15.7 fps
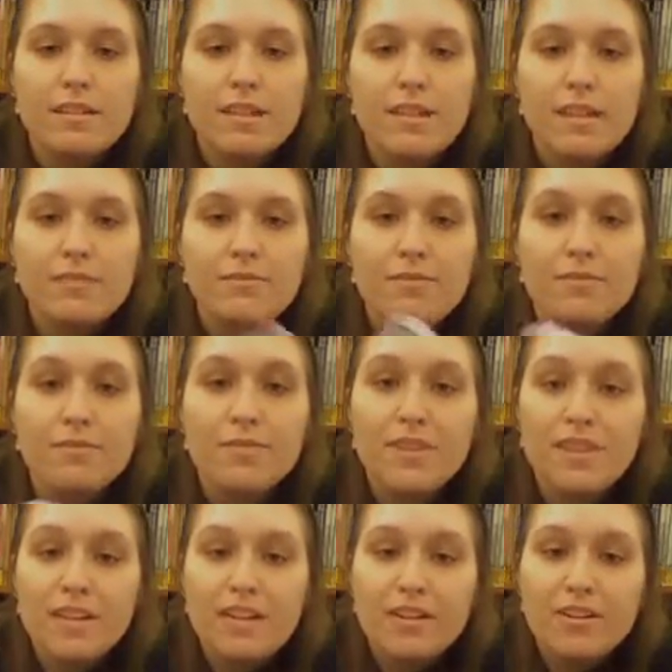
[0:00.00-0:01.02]
And from
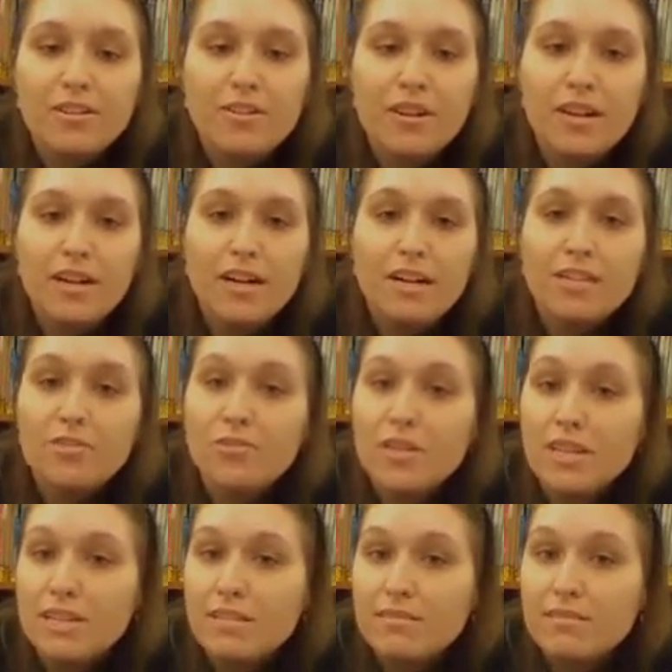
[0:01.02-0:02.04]
there, you
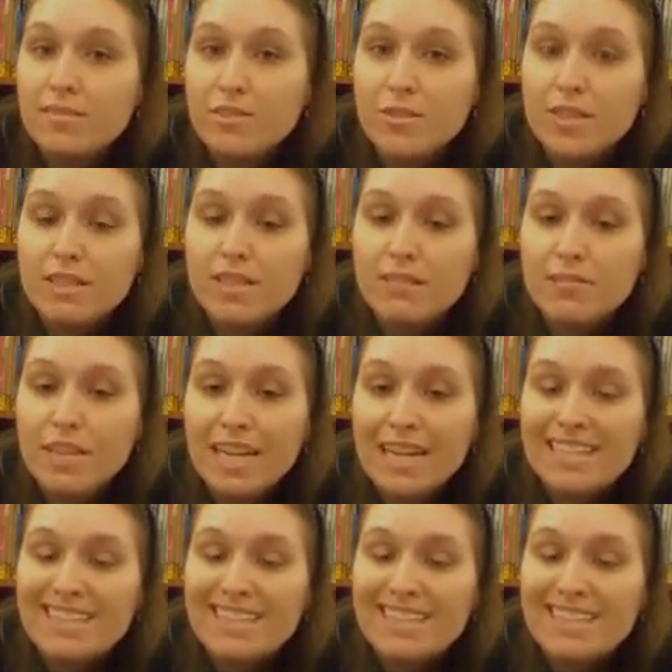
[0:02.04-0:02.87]
can leave it as